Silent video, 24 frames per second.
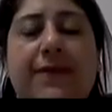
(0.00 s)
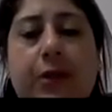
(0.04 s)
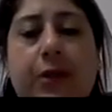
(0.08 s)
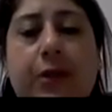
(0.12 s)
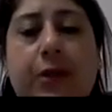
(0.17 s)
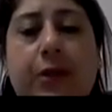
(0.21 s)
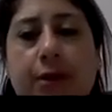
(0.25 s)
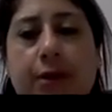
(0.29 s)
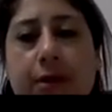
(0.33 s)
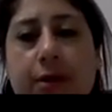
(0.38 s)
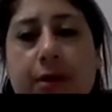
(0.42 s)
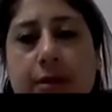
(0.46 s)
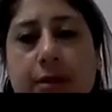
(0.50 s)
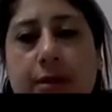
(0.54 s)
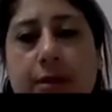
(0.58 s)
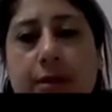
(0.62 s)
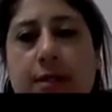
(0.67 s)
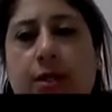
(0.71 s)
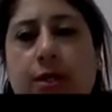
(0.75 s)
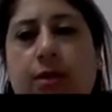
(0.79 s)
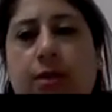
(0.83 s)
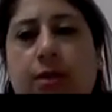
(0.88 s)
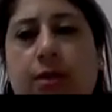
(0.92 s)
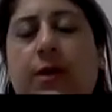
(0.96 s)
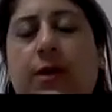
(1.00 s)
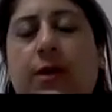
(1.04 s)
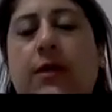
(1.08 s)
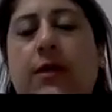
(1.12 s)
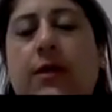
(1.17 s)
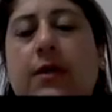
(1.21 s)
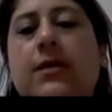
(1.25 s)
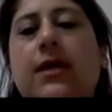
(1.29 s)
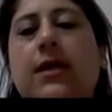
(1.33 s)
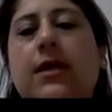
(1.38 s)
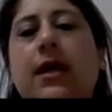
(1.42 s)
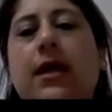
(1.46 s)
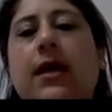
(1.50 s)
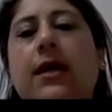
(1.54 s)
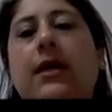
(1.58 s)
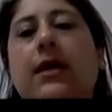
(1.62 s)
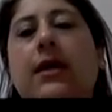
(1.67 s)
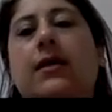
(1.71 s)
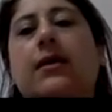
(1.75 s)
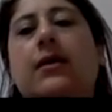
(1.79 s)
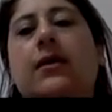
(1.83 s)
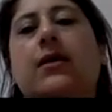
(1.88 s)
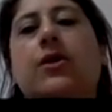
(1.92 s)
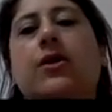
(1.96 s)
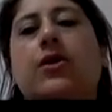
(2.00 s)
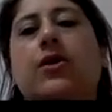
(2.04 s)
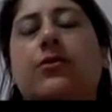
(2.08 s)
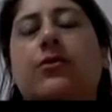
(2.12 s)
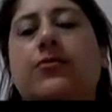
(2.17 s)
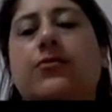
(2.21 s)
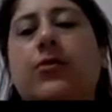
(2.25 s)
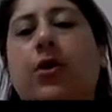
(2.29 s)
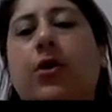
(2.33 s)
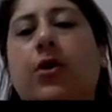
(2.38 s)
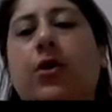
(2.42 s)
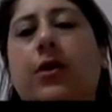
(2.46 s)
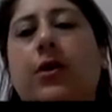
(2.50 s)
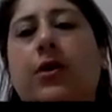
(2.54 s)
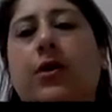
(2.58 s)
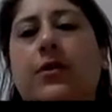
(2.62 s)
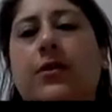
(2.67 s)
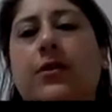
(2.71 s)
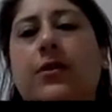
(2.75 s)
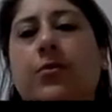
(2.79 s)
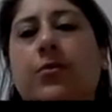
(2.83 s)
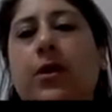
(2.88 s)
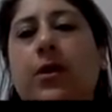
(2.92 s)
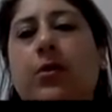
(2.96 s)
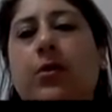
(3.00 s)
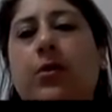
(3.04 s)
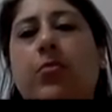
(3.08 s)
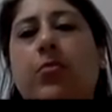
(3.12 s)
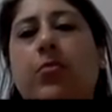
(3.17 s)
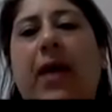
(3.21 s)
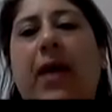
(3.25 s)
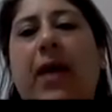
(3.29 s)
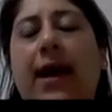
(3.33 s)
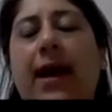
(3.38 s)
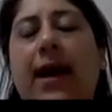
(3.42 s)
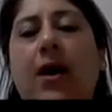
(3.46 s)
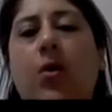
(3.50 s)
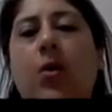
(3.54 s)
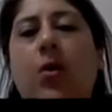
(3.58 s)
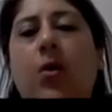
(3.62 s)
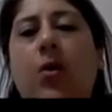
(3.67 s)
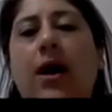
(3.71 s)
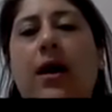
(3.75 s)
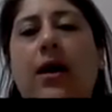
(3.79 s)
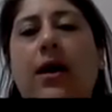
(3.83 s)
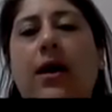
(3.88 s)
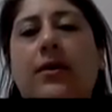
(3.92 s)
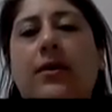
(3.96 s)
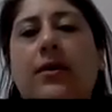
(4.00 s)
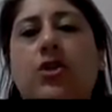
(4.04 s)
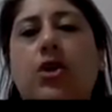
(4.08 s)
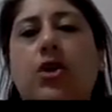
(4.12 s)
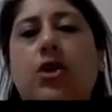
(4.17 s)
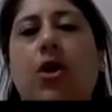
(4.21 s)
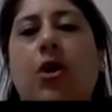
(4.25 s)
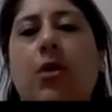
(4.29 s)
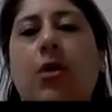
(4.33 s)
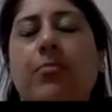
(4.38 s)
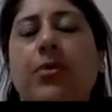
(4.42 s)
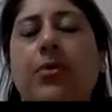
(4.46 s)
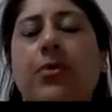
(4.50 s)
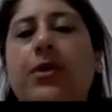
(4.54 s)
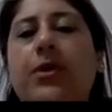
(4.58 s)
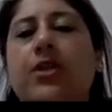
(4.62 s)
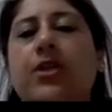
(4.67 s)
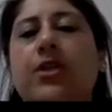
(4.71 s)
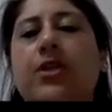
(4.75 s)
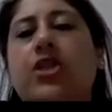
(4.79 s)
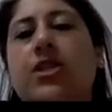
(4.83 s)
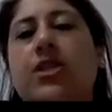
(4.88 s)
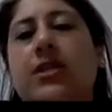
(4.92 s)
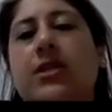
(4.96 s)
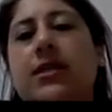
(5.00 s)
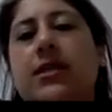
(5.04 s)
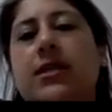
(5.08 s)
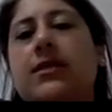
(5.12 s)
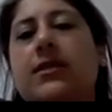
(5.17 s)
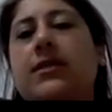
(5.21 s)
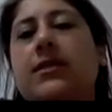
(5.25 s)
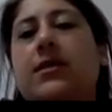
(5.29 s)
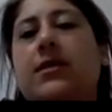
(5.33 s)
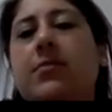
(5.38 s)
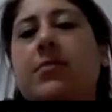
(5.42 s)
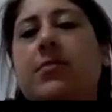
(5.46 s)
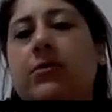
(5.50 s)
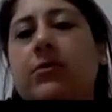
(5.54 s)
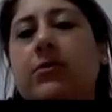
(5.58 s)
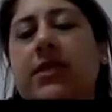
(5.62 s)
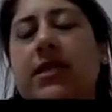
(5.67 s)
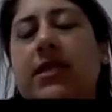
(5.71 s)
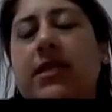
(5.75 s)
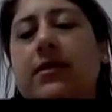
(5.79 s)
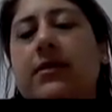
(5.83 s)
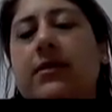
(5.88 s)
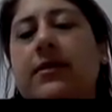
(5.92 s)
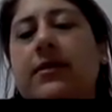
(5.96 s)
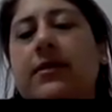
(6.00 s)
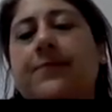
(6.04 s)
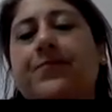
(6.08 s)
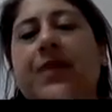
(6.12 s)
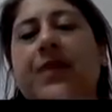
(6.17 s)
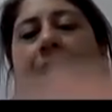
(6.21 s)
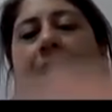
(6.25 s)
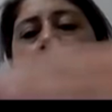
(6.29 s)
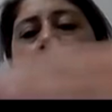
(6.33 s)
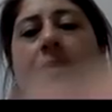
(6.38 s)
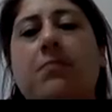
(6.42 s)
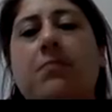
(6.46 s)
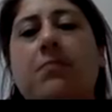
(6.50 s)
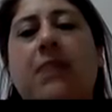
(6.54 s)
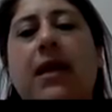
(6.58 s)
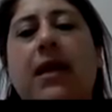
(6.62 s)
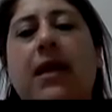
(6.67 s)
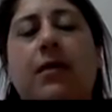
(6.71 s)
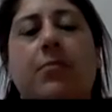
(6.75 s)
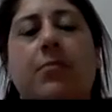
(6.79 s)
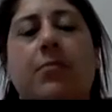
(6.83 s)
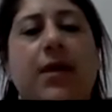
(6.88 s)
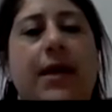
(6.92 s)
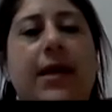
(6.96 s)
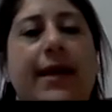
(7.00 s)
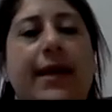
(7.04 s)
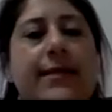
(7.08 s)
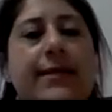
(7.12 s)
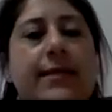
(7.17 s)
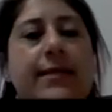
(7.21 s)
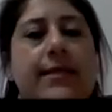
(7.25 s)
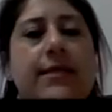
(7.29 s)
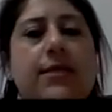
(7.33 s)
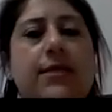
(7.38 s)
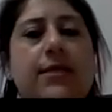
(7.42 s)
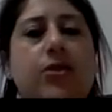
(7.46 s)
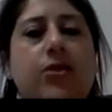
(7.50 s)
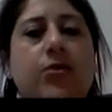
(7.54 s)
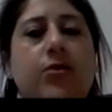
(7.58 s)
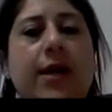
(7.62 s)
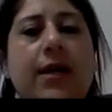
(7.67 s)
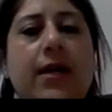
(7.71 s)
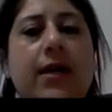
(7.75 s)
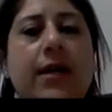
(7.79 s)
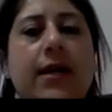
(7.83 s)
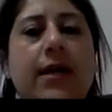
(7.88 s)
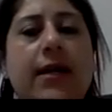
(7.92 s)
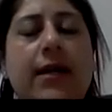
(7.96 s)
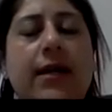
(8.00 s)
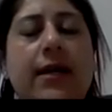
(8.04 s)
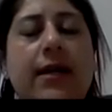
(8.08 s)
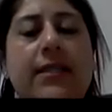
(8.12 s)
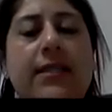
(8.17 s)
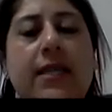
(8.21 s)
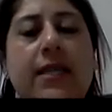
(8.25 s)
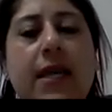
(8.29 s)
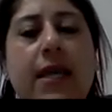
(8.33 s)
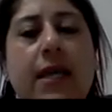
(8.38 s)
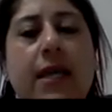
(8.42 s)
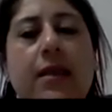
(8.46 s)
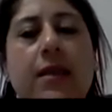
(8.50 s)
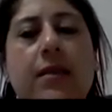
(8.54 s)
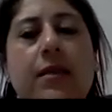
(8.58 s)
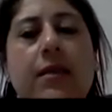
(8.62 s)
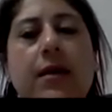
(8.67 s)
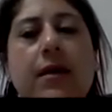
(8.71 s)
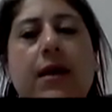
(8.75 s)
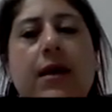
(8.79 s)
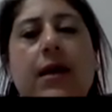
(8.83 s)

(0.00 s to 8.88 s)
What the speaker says: The rule of thirds, you can see you've got the real power top, which is the building, and the men are placed directly underneath.